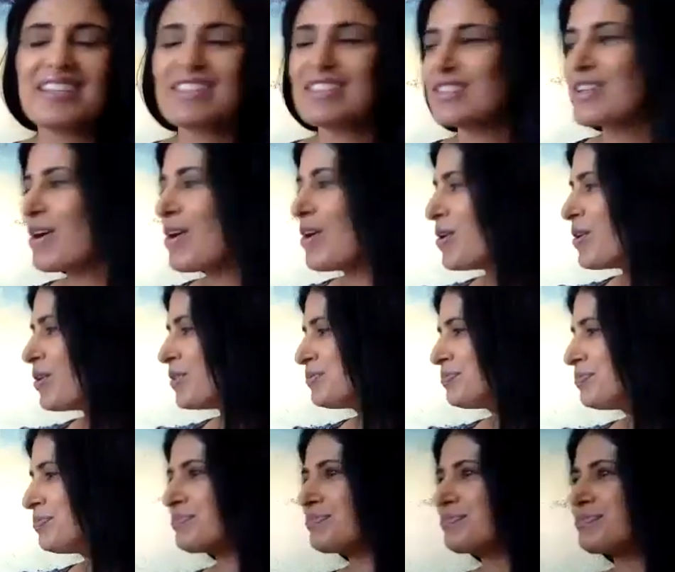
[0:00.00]

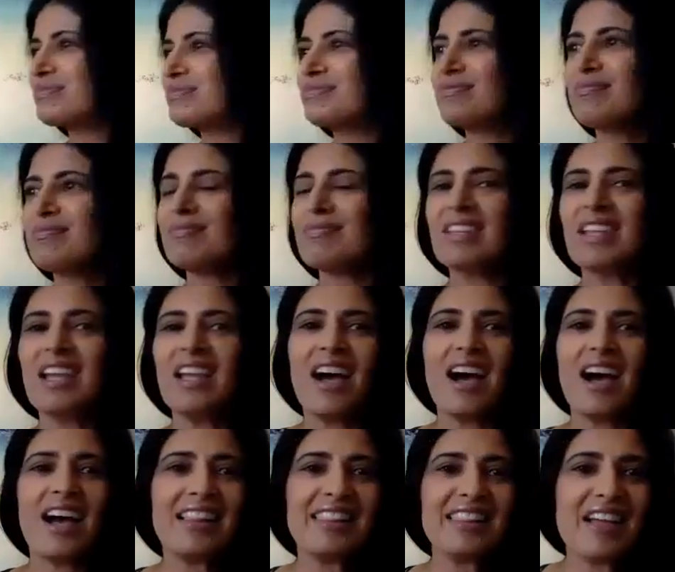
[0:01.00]
So
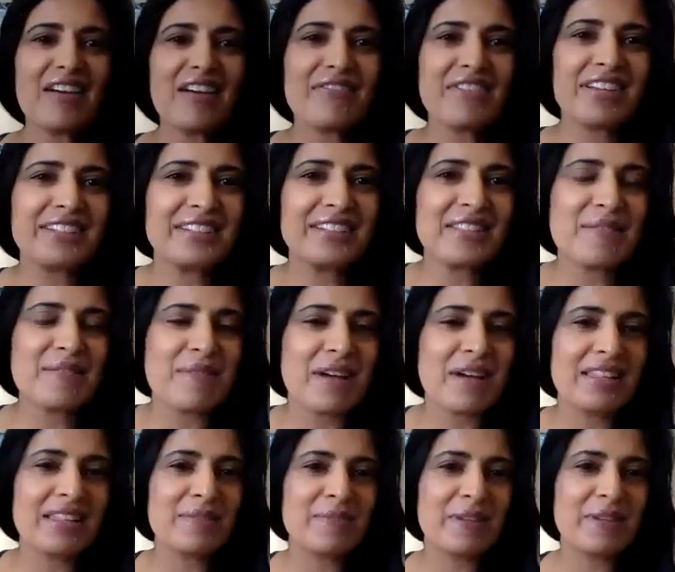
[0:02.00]
I love end of the
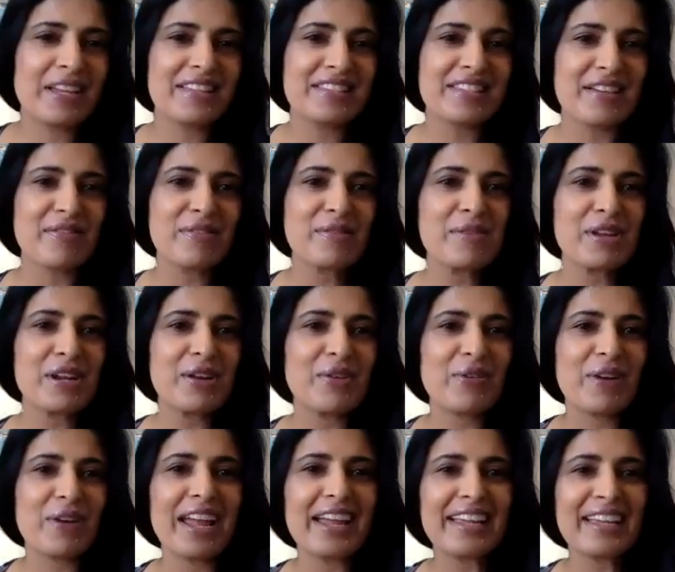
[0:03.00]
month because everybody
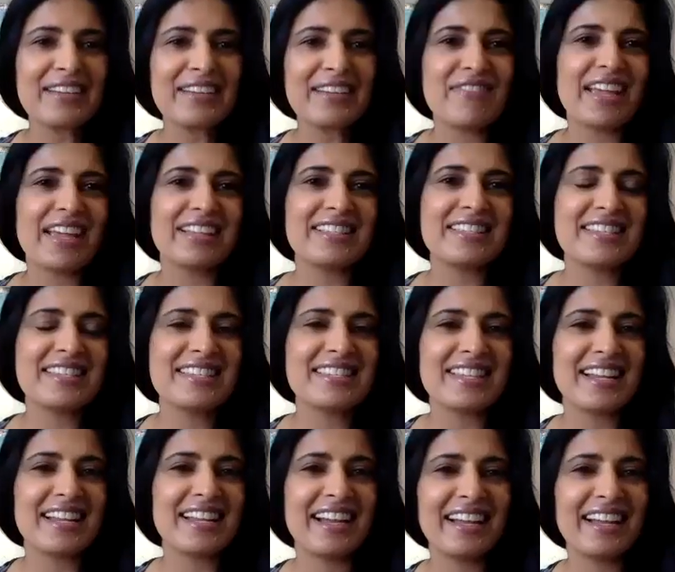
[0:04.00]
rank advances
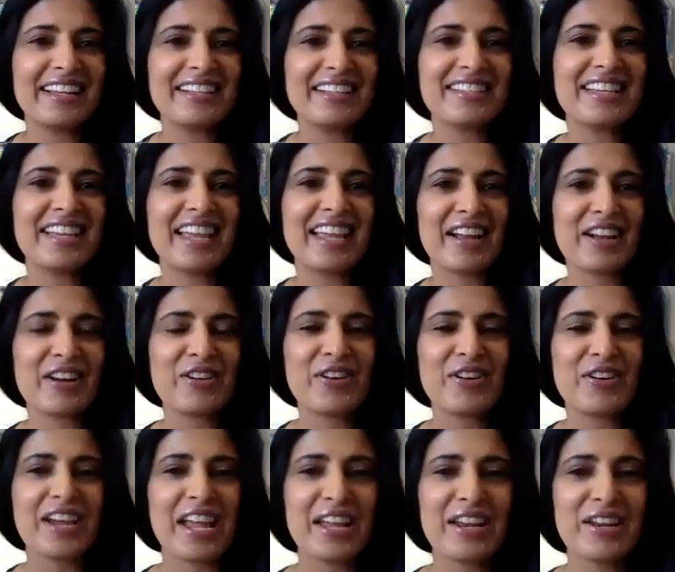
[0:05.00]
and I get to get
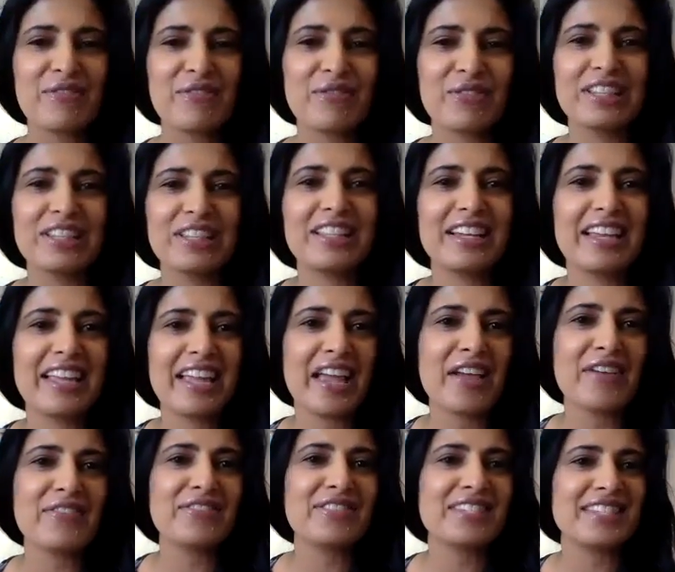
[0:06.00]
creative with the
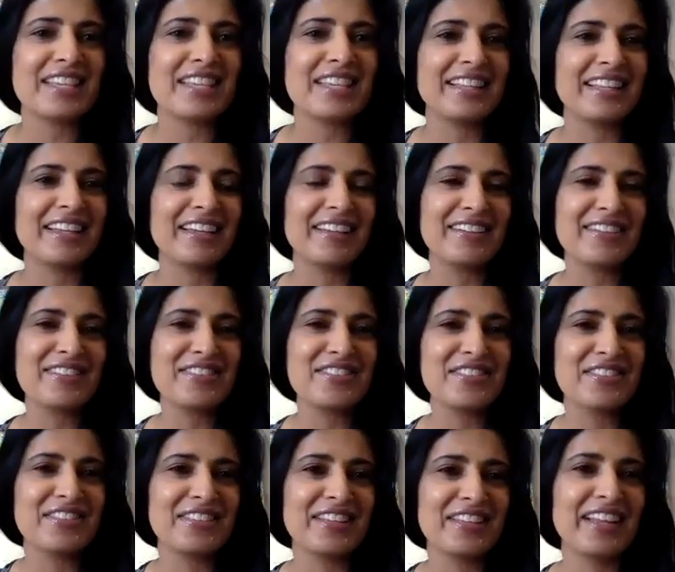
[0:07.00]
gifts and the
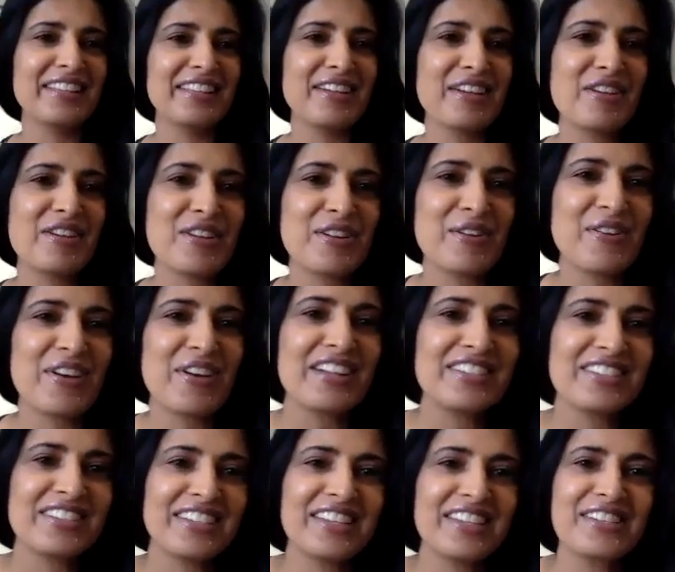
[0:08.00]

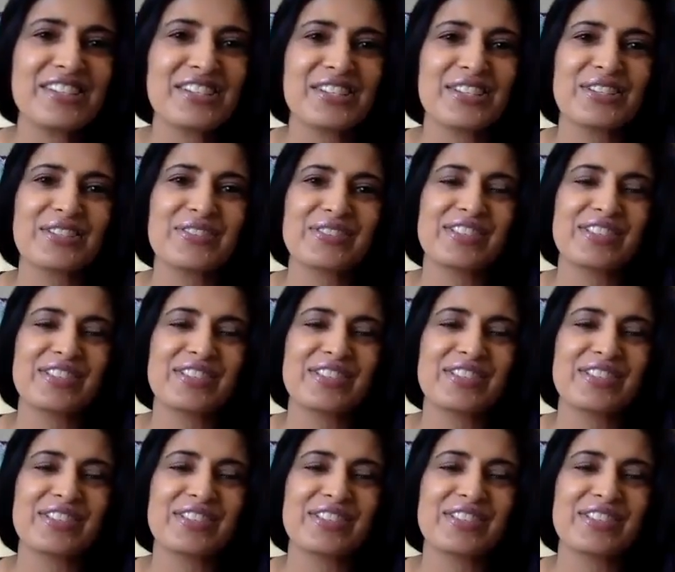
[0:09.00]
congratulations with